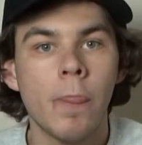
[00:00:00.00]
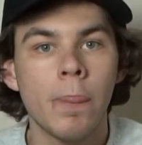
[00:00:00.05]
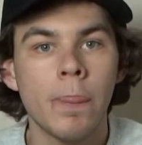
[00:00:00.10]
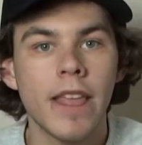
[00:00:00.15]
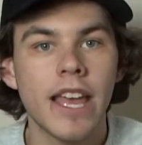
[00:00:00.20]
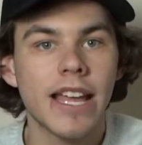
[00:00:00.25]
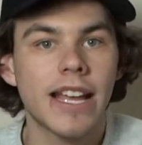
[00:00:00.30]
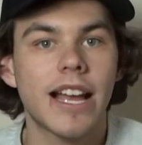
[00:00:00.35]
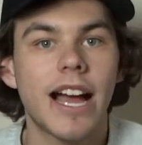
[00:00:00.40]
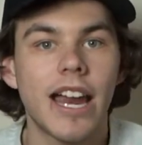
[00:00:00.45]

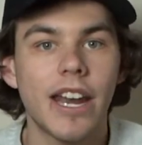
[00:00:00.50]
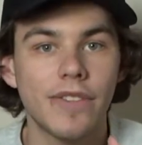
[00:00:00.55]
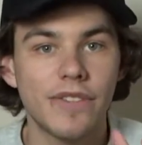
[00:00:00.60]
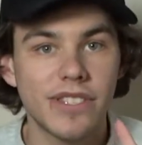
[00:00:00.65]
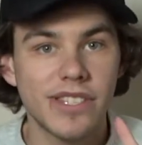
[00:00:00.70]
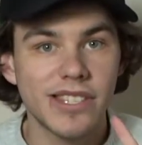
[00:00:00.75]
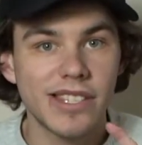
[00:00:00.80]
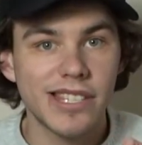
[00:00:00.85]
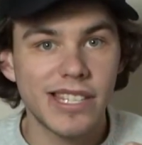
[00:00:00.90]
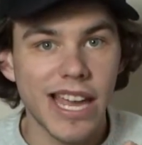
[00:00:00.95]
it kind of
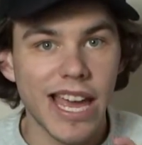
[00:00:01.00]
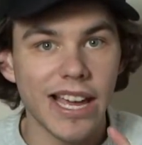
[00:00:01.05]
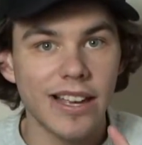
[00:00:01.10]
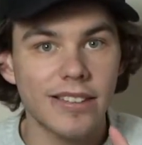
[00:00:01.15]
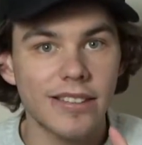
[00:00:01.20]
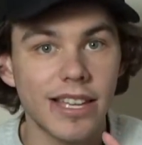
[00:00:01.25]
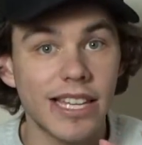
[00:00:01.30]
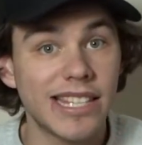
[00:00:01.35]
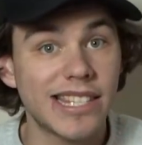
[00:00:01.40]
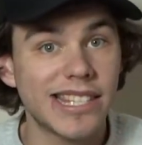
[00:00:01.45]

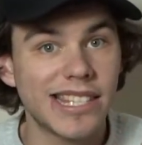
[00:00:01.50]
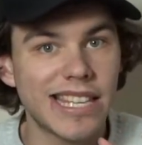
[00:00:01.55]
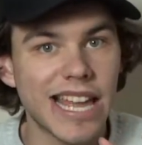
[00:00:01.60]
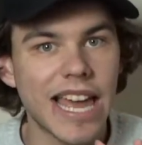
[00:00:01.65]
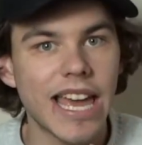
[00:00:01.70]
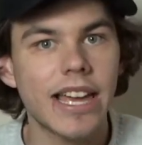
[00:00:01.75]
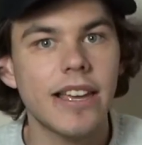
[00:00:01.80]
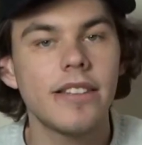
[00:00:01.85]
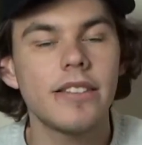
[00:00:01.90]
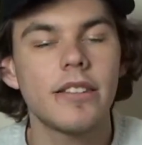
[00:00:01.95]
sticks and
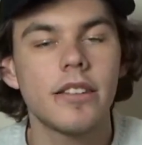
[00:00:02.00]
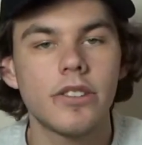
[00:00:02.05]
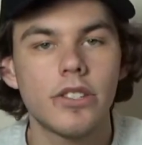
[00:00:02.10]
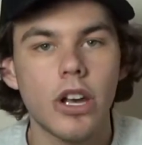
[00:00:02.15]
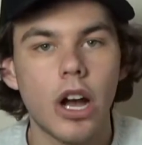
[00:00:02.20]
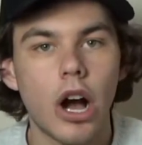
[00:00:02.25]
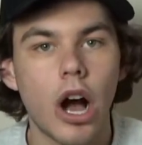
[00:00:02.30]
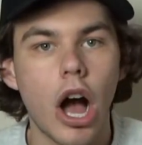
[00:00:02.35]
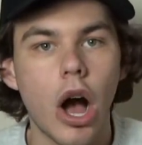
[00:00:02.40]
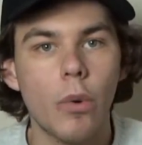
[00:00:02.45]
stays.
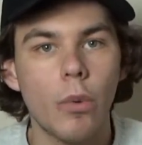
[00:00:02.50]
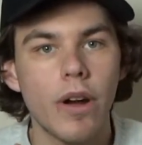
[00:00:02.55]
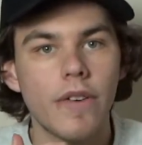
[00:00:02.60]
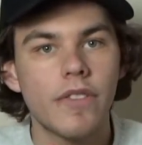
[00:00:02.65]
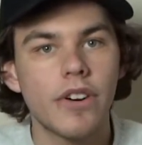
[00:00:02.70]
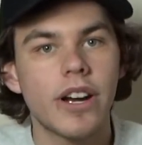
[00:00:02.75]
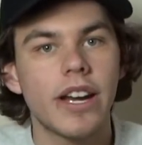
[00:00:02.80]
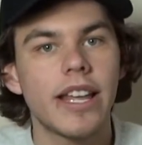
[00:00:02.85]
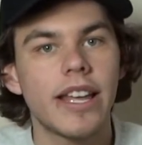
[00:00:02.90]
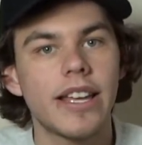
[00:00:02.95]
So
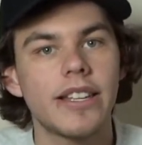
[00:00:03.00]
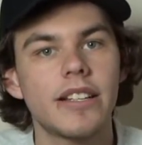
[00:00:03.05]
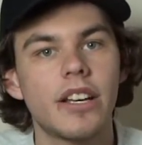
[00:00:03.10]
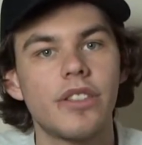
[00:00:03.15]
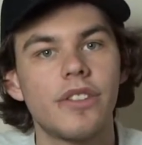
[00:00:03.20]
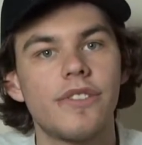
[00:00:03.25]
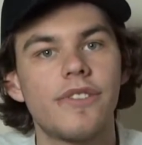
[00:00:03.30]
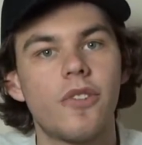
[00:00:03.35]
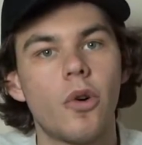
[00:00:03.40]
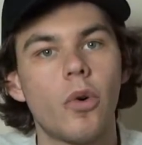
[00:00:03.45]
however it is on
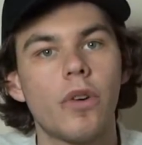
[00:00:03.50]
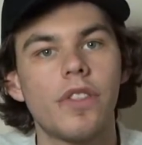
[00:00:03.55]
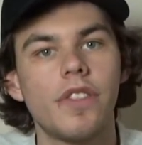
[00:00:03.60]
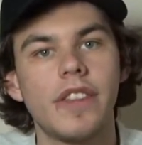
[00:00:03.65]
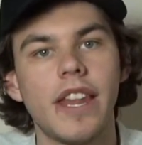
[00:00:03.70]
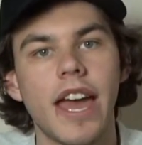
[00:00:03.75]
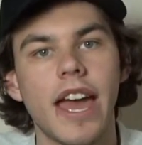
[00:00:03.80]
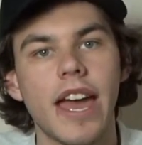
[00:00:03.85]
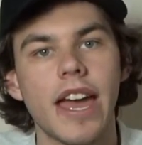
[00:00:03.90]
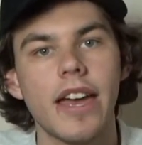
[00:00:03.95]
the 4th
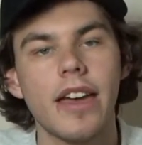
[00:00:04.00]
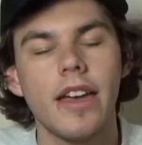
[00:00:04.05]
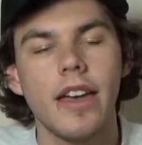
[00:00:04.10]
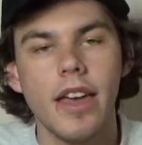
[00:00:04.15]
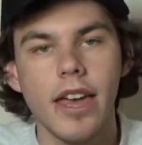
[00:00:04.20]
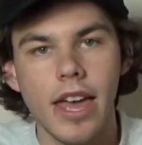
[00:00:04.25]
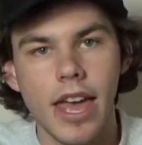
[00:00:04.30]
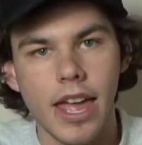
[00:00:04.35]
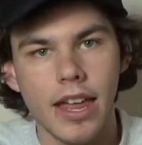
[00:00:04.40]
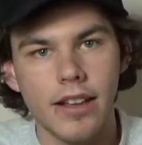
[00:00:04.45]
day,
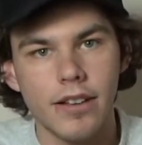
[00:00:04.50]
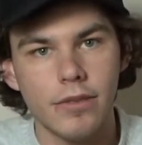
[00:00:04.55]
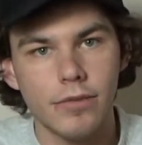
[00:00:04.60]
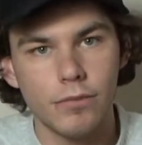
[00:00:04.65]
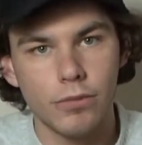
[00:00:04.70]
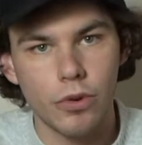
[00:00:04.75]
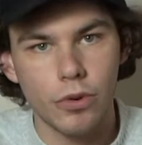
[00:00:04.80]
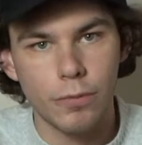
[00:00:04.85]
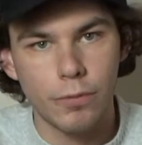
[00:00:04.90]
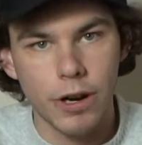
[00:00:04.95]
it
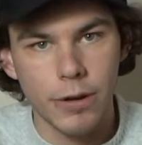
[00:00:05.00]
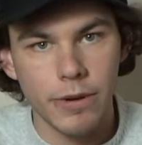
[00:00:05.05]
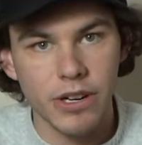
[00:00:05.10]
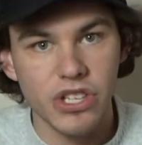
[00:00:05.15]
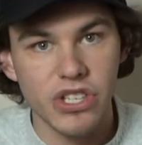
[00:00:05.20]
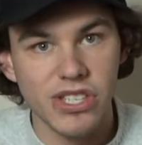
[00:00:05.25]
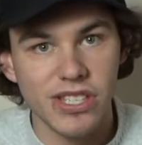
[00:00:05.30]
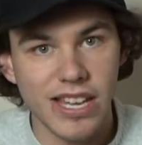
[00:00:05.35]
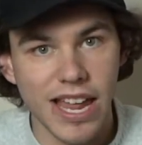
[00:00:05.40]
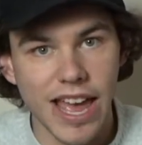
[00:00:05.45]
will pretty
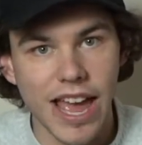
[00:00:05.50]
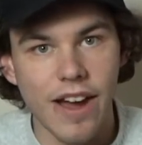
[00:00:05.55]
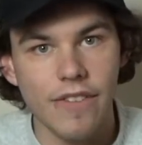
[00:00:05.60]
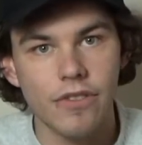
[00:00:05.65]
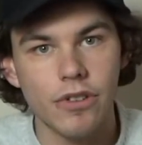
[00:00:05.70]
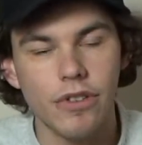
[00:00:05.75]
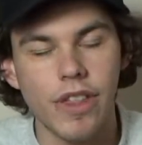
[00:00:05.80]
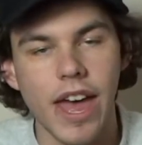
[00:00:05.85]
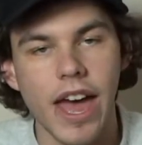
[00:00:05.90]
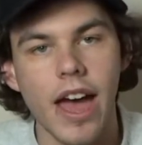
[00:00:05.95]
much stay
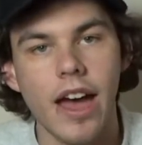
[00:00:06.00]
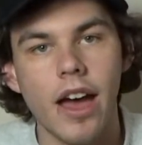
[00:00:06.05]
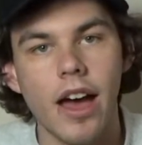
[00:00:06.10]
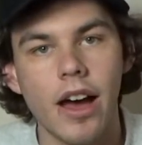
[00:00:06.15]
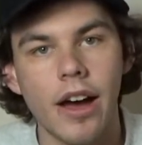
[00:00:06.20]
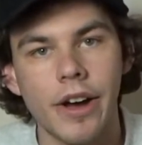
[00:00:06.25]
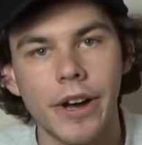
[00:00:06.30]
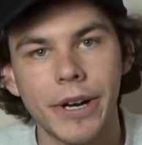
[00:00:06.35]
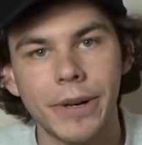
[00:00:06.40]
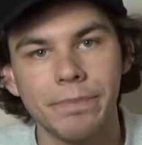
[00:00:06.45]
after
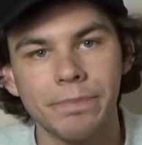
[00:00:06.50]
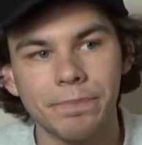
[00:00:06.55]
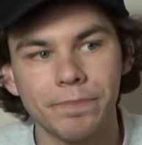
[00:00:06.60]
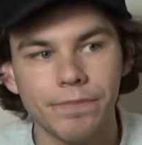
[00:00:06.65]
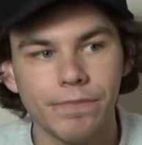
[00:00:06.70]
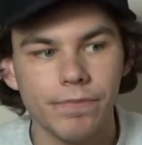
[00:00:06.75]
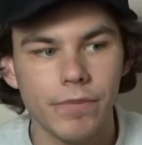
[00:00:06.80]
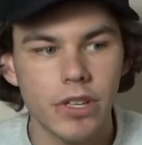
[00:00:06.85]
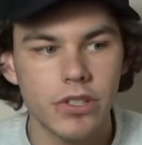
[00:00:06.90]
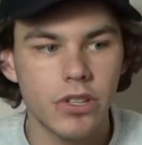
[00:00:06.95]
that.
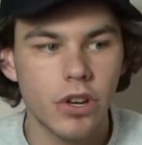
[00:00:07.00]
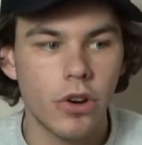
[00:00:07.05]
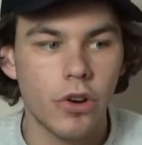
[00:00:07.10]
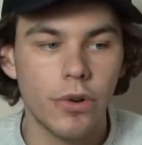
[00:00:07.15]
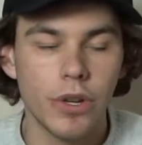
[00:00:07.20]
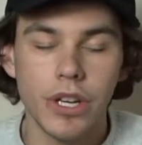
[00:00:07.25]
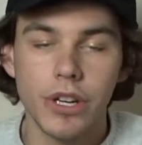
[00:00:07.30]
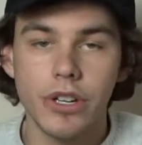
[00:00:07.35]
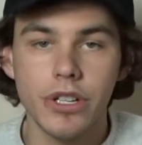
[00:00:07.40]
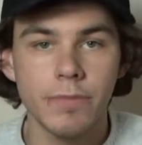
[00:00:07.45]

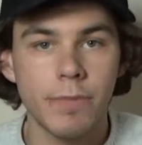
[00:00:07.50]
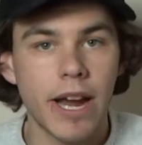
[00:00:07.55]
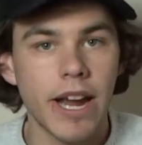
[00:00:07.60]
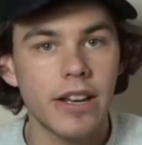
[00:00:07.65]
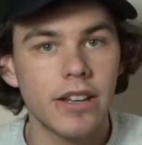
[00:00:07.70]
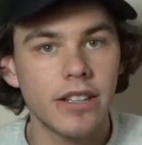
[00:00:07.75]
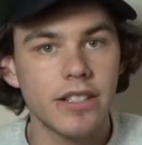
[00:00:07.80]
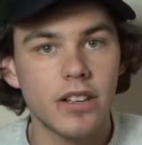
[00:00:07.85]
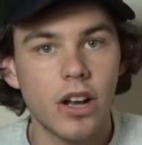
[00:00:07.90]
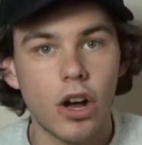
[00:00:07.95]
So yours
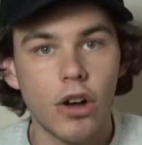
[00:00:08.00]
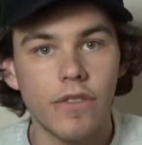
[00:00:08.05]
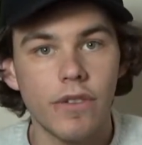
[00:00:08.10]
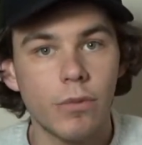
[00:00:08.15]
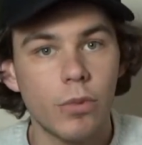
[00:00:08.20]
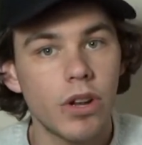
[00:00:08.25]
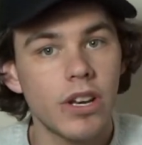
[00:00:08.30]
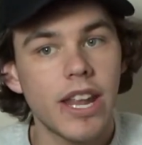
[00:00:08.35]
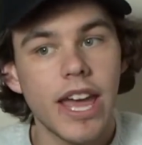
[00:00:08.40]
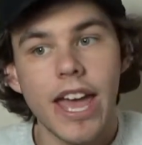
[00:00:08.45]
might dissolve in
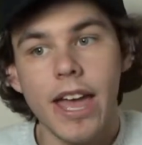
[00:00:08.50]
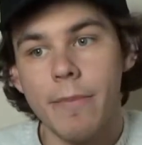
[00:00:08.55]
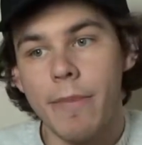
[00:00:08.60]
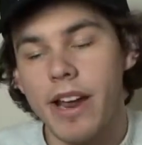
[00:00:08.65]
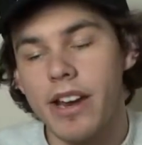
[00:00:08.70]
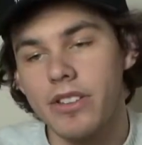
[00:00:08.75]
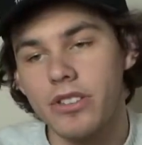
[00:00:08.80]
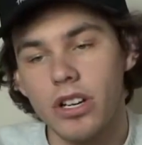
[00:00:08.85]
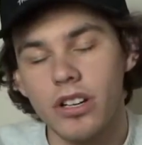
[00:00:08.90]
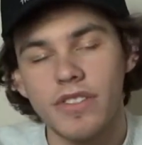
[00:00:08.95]
1 day, it
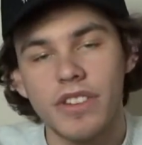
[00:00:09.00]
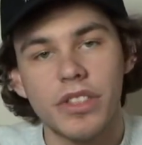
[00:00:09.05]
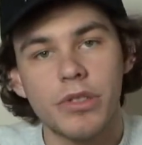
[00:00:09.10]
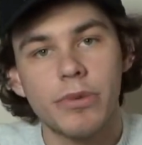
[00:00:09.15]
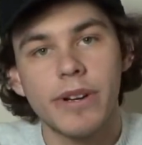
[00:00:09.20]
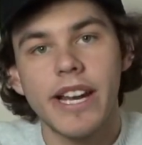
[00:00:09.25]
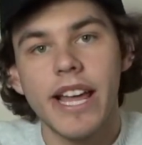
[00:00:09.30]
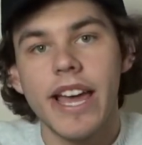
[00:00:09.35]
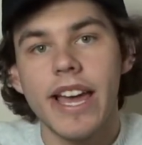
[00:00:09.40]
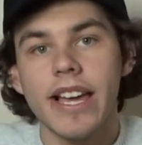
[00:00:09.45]
might dissolve in
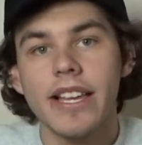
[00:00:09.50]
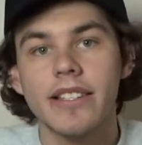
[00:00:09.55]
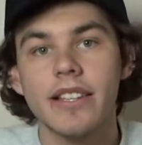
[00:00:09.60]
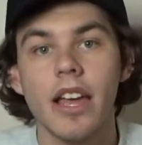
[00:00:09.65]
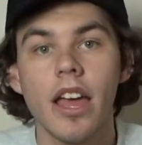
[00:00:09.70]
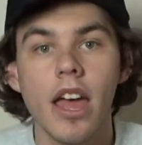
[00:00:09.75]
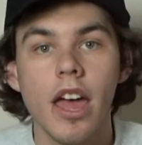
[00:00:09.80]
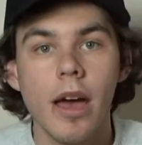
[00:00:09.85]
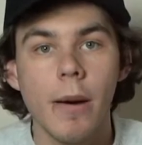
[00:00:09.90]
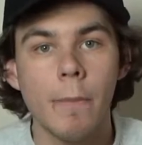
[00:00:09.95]
3 days.
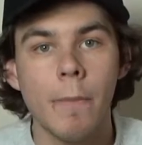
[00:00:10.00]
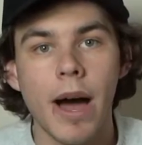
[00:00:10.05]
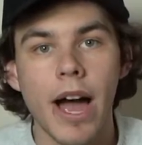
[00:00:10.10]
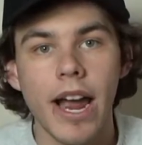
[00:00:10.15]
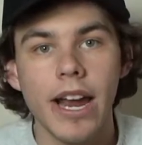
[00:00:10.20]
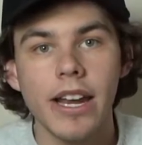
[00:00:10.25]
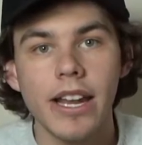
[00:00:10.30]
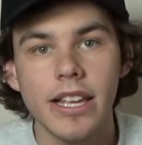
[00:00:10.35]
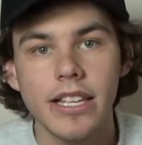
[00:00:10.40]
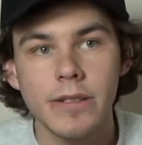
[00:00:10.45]

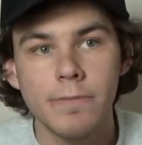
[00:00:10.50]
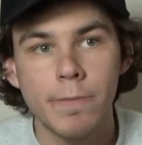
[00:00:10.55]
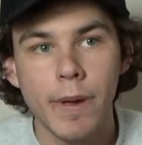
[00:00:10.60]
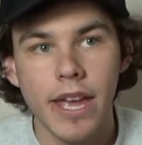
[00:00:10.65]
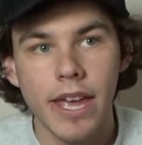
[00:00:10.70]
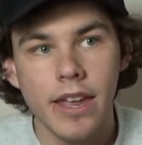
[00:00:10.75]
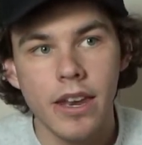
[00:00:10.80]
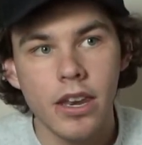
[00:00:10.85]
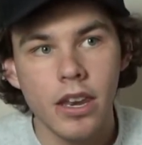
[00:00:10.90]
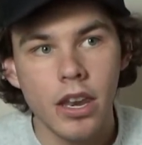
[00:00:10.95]
Mine has
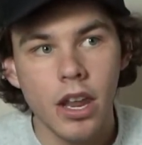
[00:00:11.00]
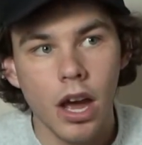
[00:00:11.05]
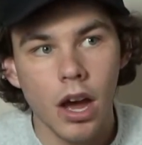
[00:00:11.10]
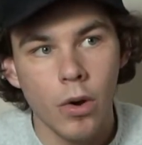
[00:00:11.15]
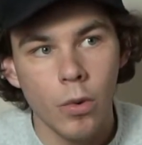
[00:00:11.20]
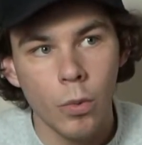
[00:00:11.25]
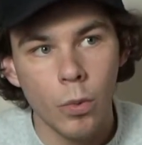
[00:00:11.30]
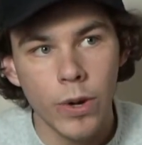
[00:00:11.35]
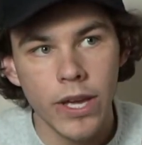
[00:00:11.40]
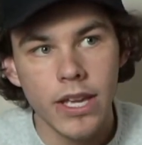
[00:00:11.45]
been
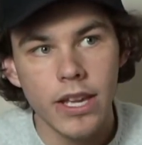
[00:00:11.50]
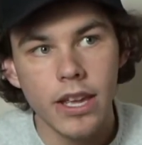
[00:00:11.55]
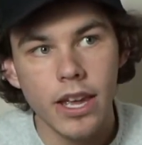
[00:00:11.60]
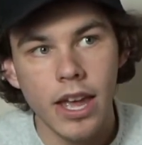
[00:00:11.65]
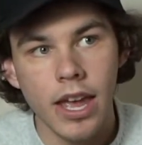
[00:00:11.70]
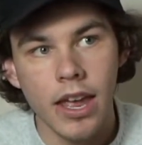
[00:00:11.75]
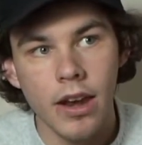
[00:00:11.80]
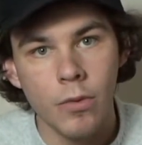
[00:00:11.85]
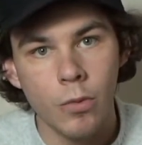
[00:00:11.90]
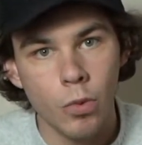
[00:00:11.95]
a week
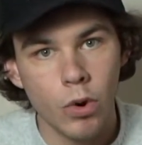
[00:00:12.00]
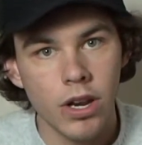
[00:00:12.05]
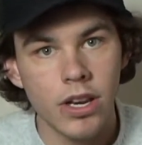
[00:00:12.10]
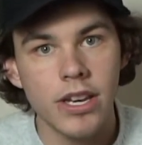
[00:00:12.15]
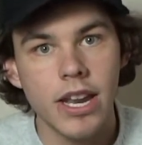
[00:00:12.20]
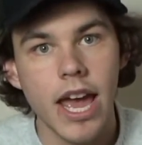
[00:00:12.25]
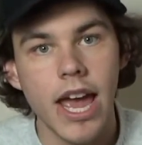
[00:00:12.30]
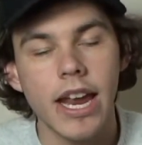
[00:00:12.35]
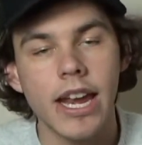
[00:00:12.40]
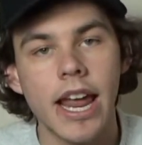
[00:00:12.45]
and 1
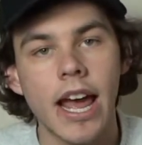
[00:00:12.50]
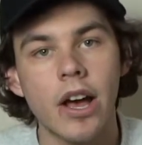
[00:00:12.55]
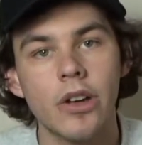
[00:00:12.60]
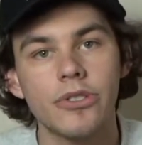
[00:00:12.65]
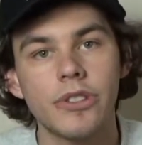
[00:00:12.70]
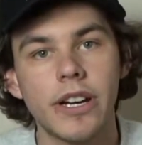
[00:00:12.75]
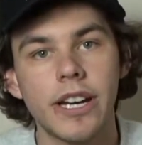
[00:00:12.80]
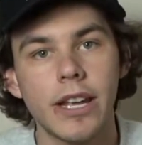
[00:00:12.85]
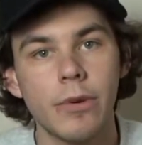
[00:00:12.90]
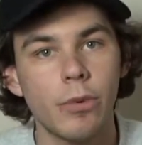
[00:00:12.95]
day now,
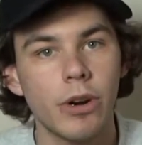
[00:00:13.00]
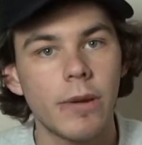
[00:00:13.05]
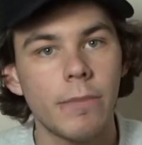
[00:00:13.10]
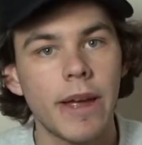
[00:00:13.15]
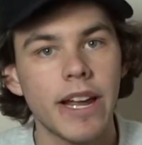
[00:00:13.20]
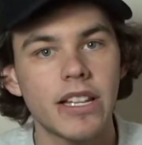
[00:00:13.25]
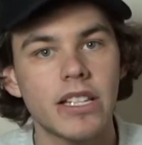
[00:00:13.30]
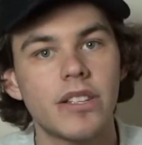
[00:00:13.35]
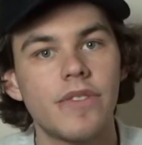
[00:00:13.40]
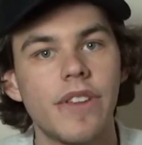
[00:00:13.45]
so I didn't want to
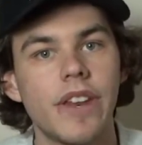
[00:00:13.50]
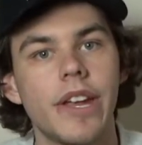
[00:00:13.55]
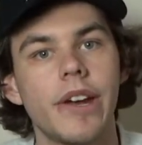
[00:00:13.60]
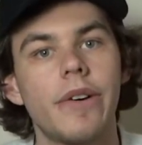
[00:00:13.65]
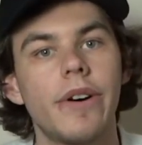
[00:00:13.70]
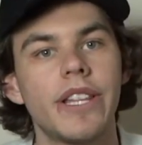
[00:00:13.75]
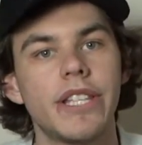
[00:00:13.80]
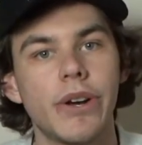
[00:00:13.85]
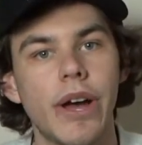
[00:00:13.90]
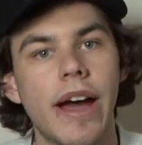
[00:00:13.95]
make this
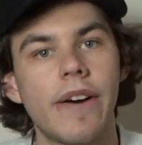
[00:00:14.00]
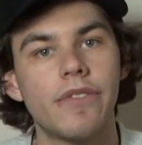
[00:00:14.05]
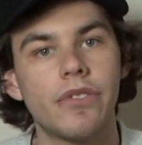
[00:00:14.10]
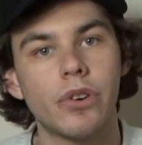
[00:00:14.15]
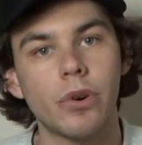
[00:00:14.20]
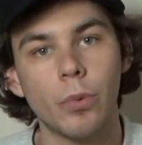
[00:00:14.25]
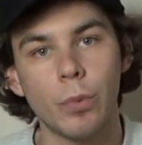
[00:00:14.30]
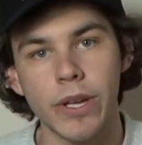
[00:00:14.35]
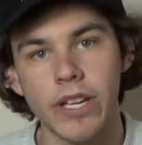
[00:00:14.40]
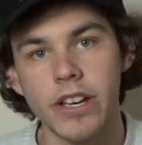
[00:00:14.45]
video until after
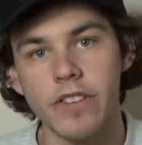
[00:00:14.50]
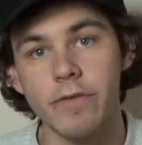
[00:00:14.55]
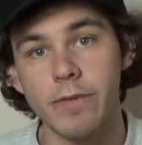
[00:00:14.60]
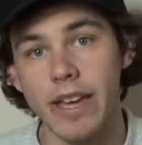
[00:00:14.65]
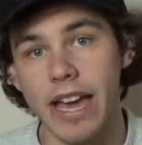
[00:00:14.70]
a week of me